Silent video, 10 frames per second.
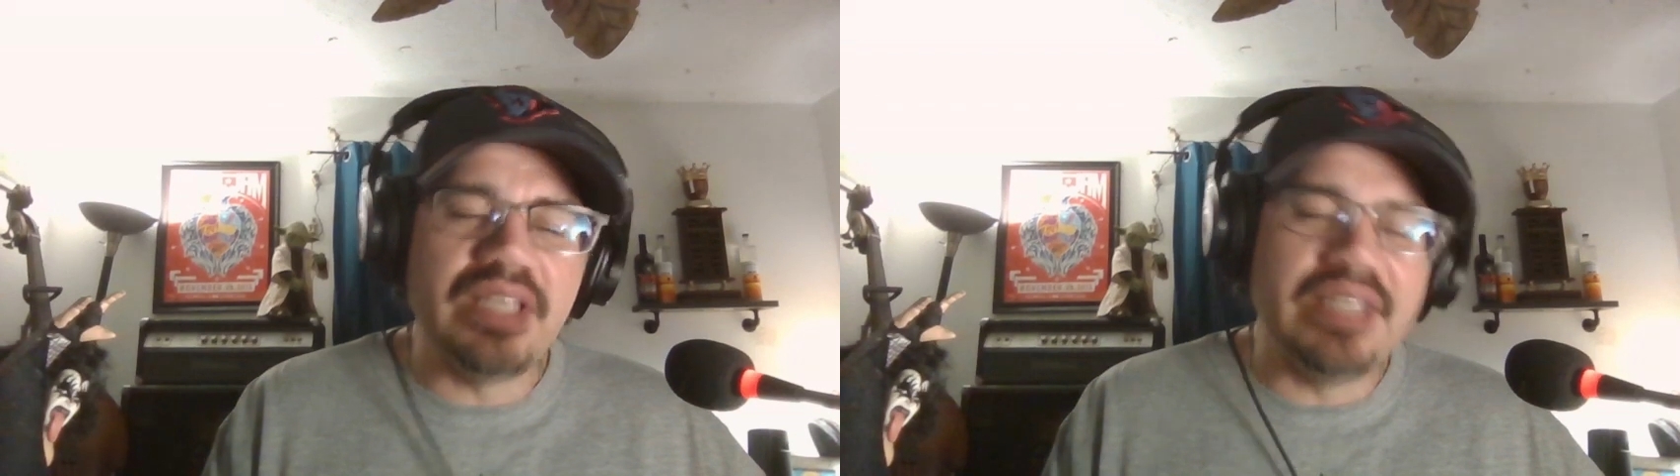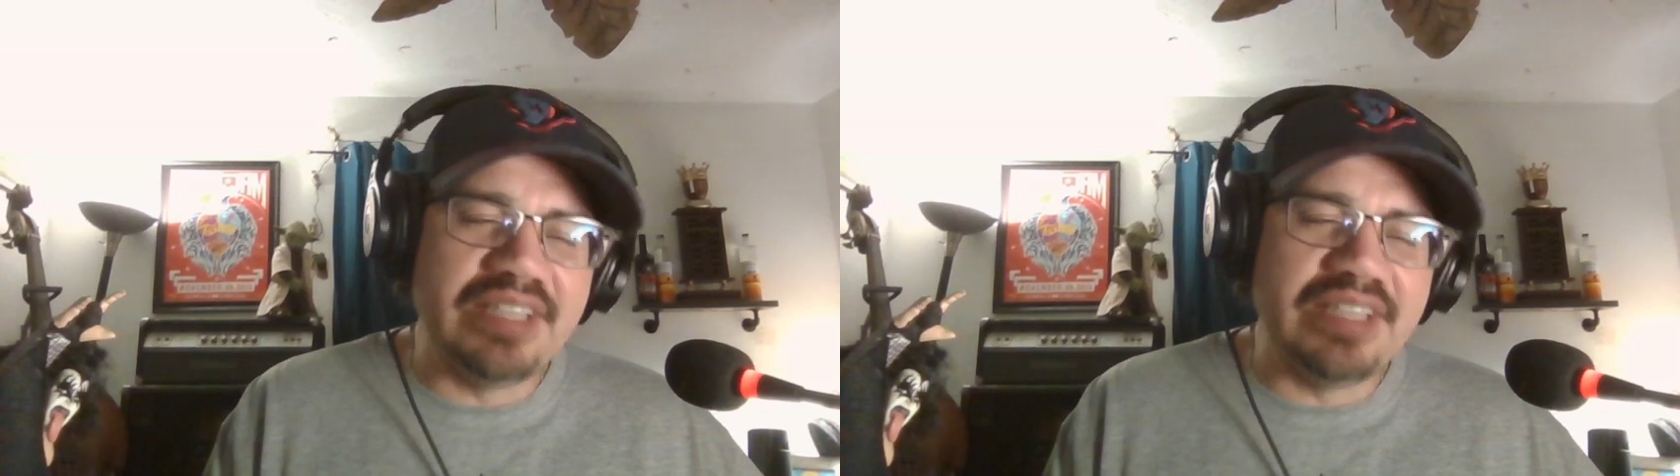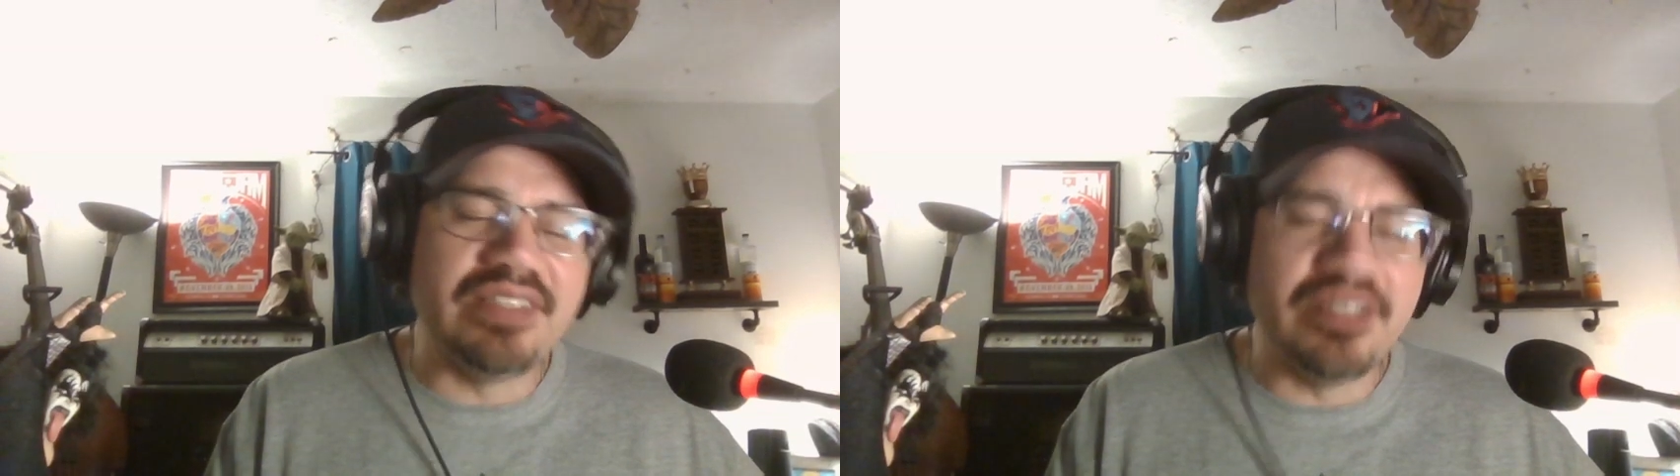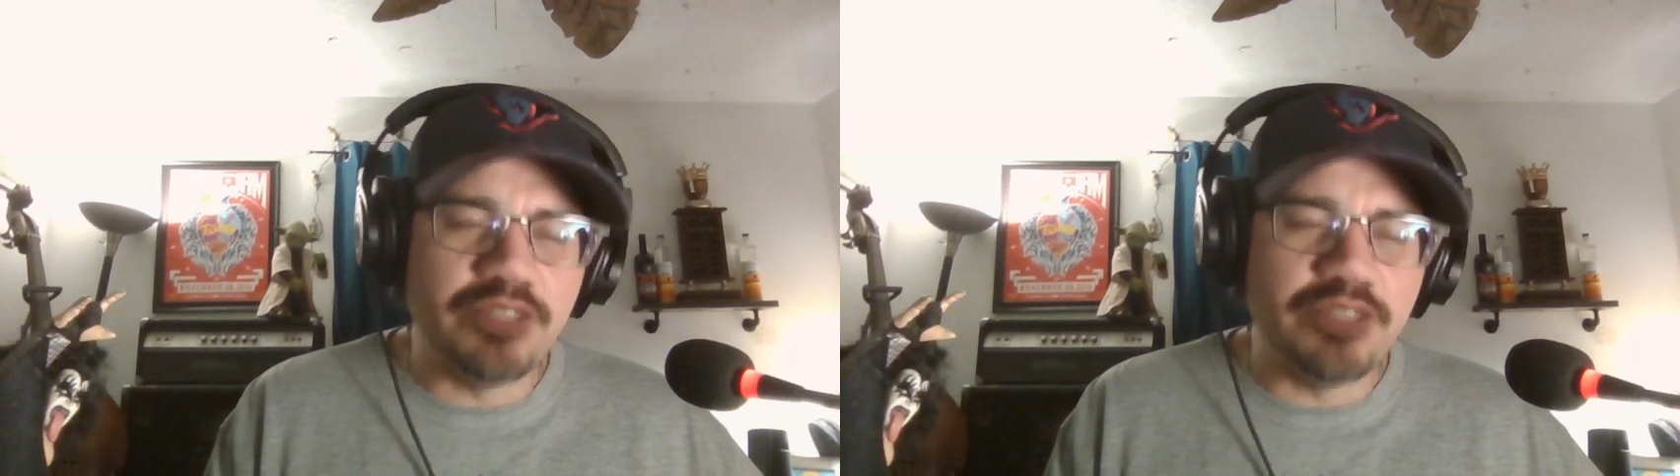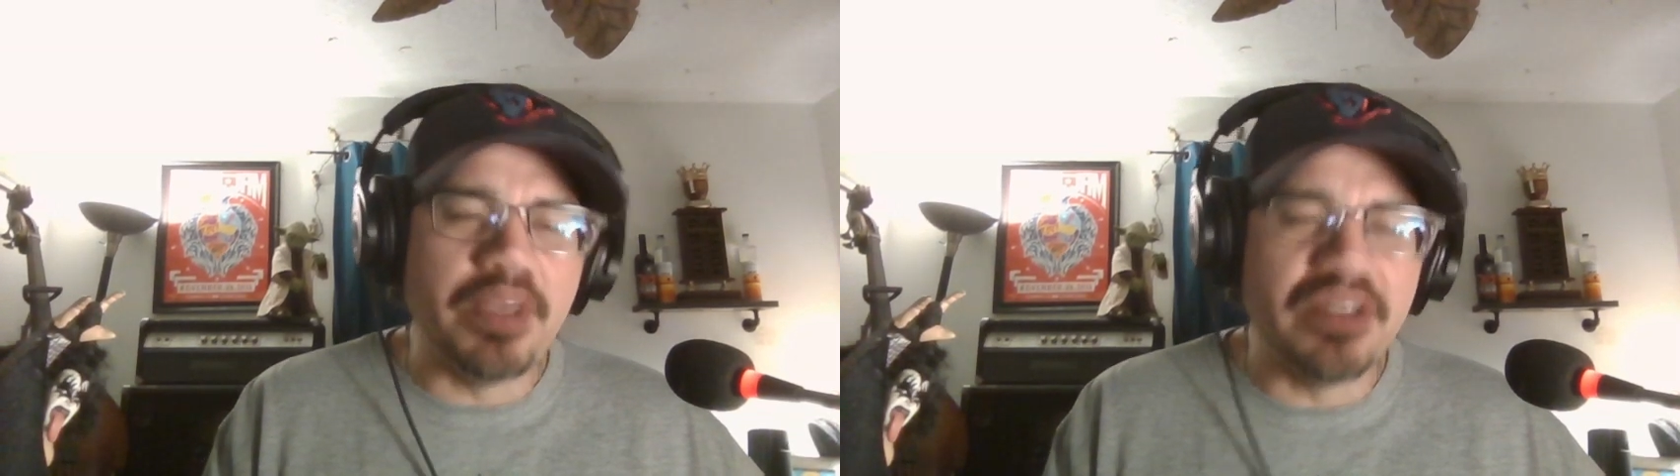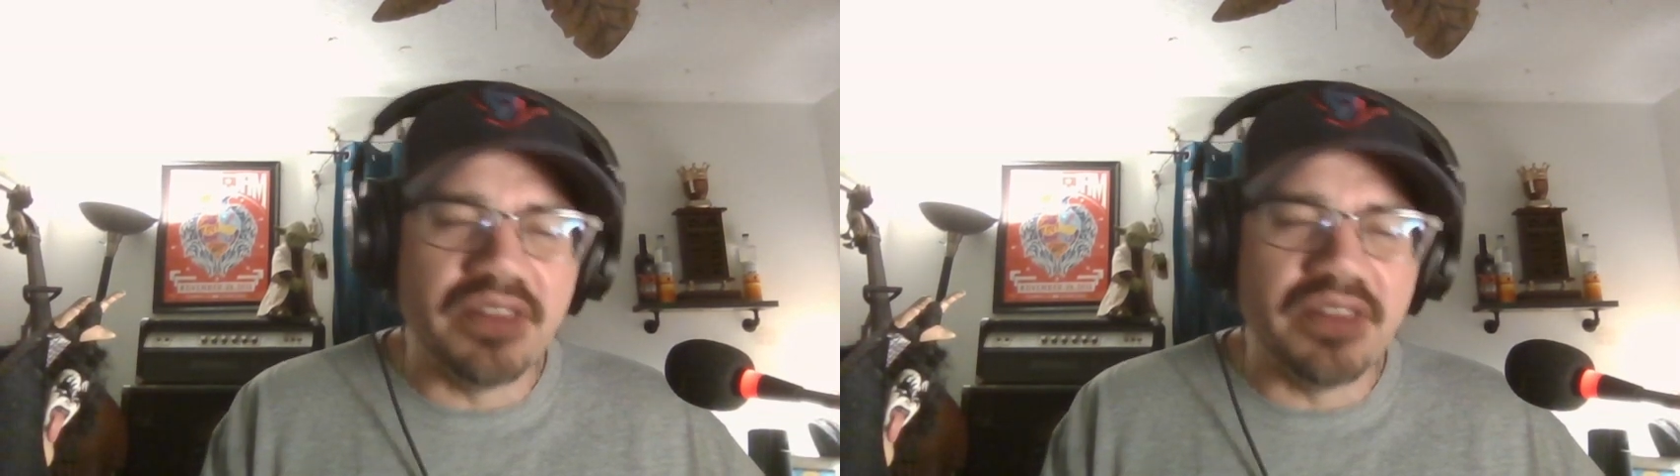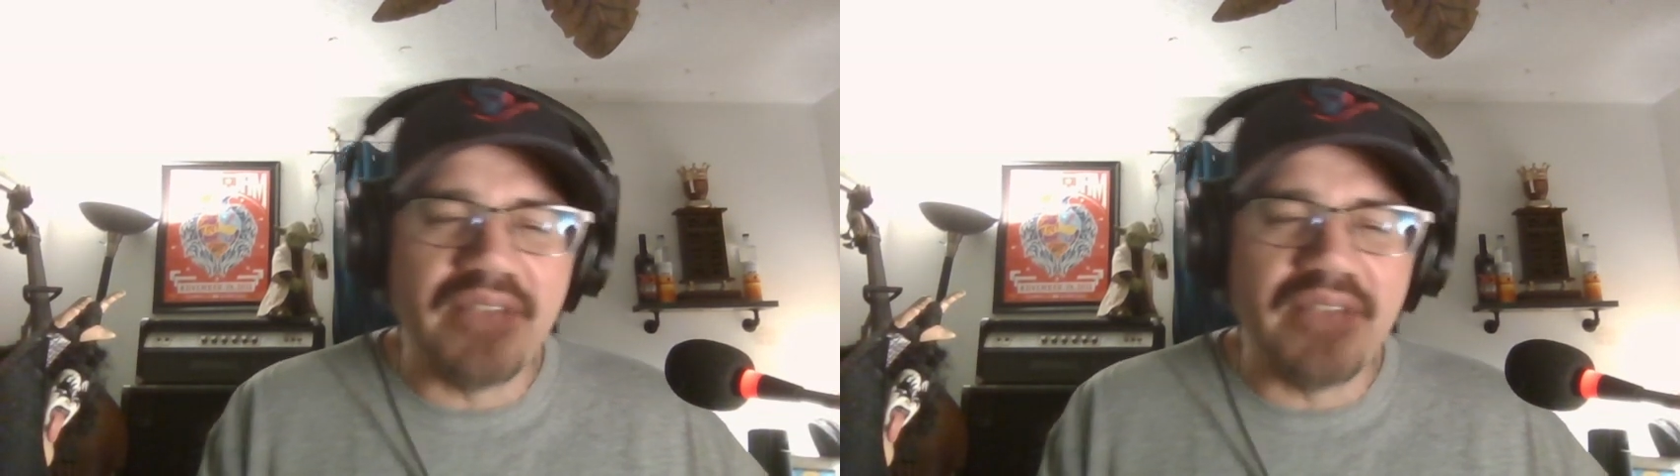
he's a speculative